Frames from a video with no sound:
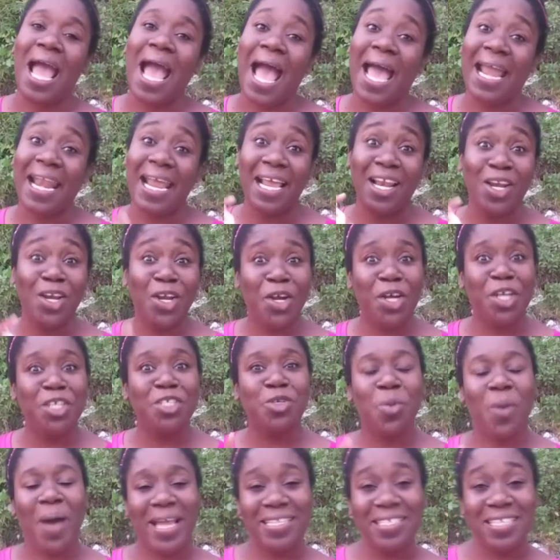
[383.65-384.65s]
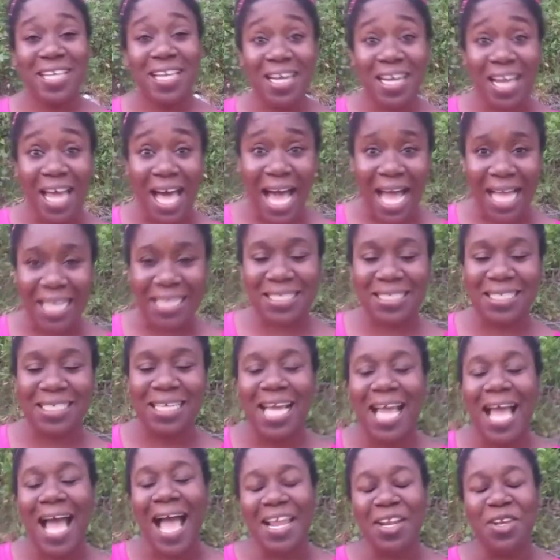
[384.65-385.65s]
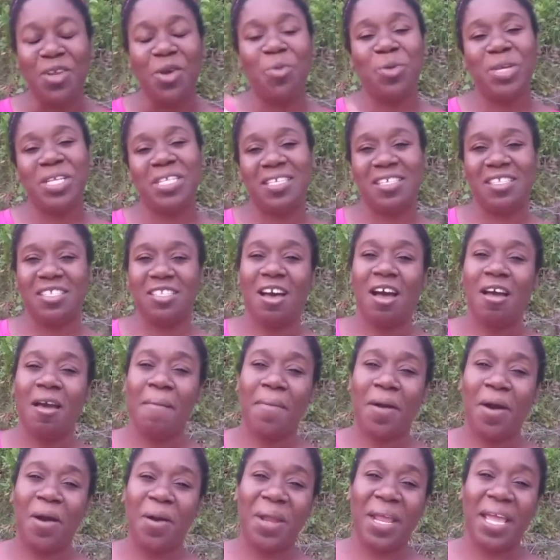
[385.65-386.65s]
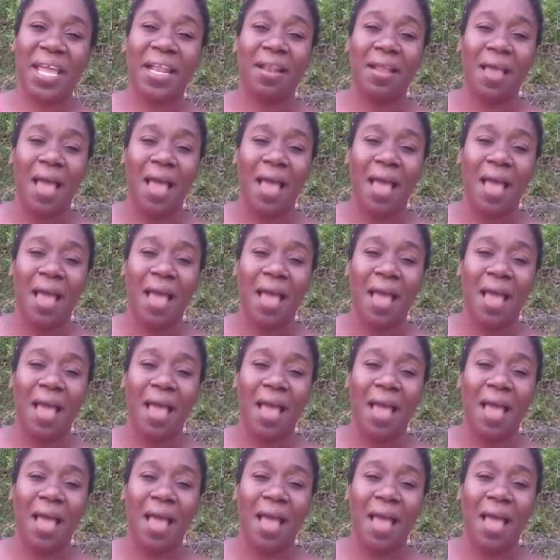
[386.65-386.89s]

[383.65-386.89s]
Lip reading: and I learned quite a lot. I know we did talk about it